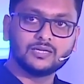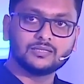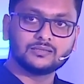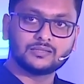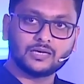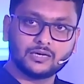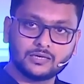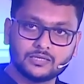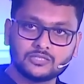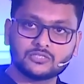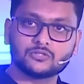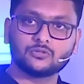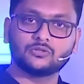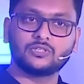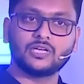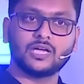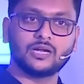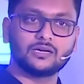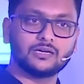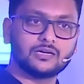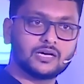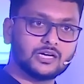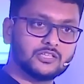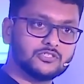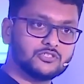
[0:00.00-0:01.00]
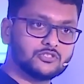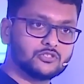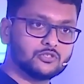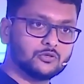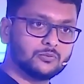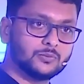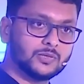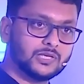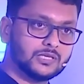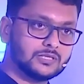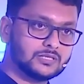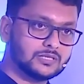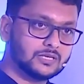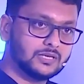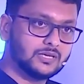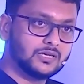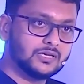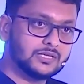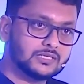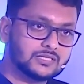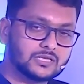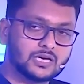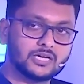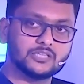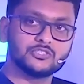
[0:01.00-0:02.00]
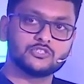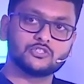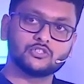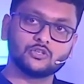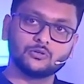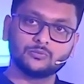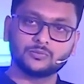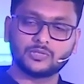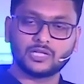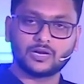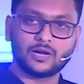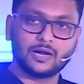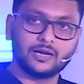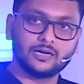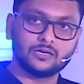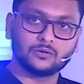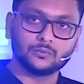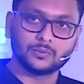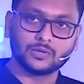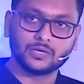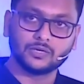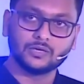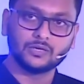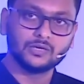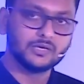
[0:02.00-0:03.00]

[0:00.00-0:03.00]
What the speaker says: that is to the end consumers, is consumed the right way.